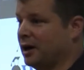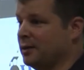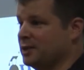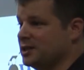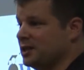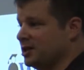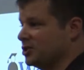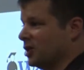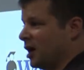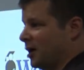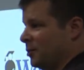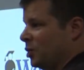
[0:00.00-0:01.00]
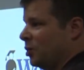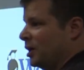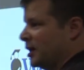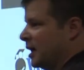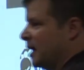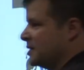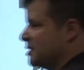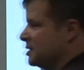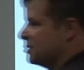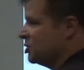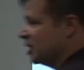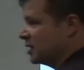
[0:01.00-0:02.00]
I'm the teacher, I'm the one that has
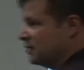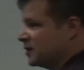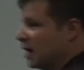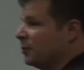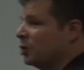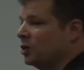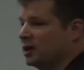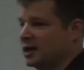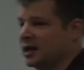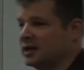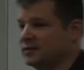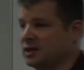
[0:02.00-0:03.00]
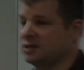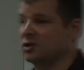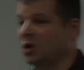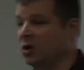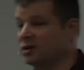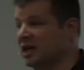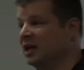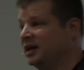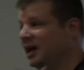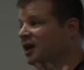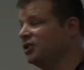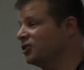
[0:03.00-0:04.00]
these objectives, I'm the one that has these goals.
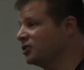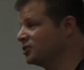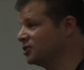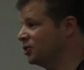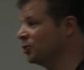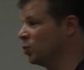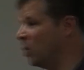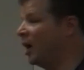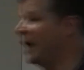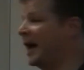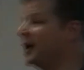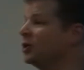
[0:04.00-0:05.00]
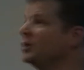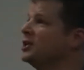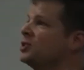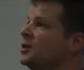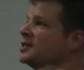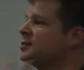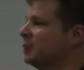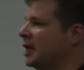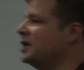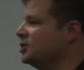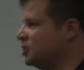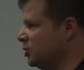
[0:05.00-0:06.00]
Not your concern, why? I don't need to
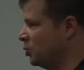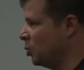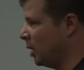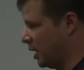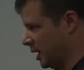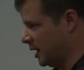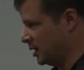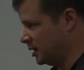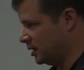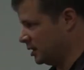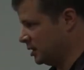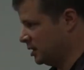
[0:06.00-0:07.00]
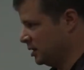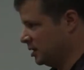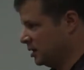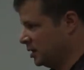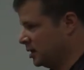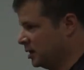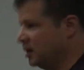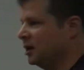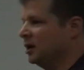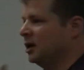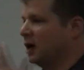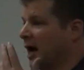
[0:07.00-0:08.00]
explain to you why. Okay?
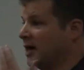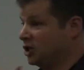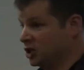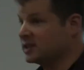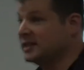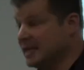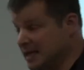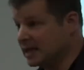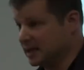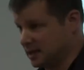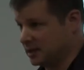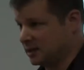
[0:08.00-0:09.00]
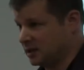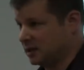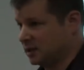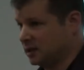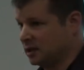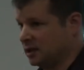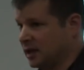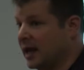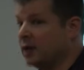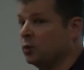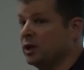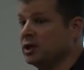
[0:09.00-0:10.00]
I just need it.
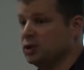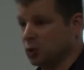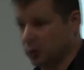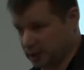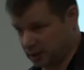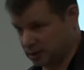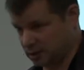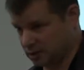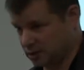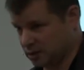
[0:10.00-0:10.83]
Can we do it?